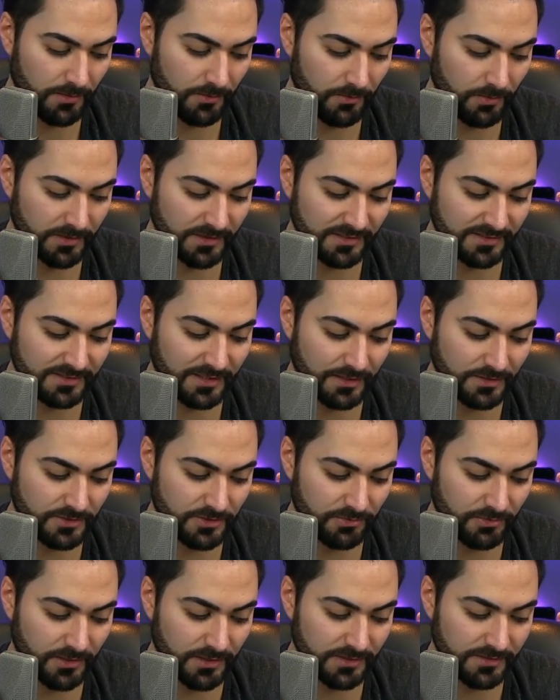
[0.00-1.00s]
what the
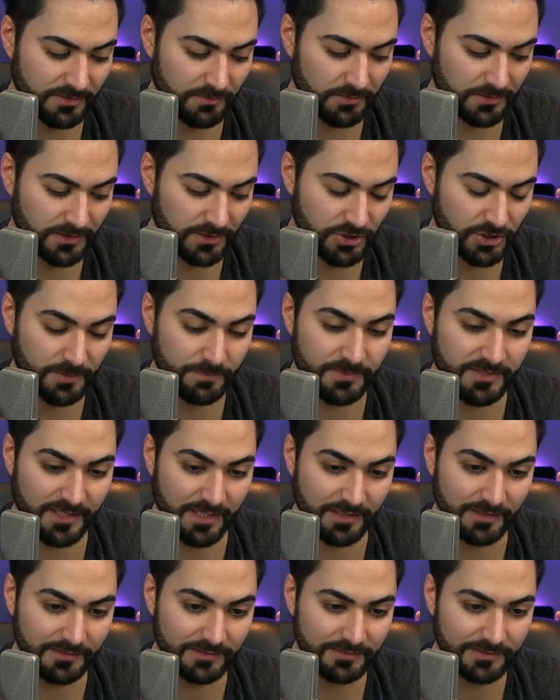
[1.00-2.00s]
sensor is and what the
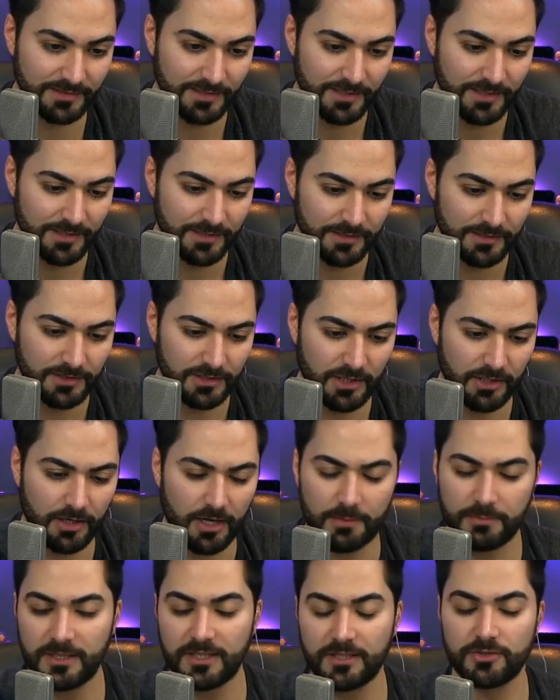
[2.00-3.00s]
chipset is. You
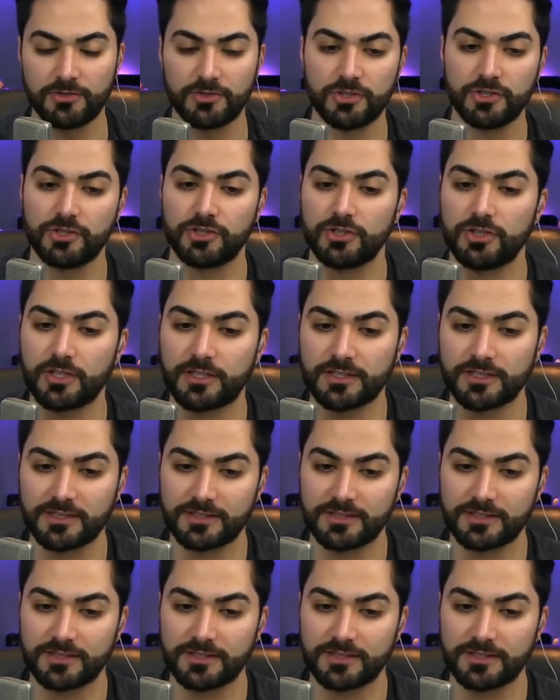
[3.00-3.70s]
look at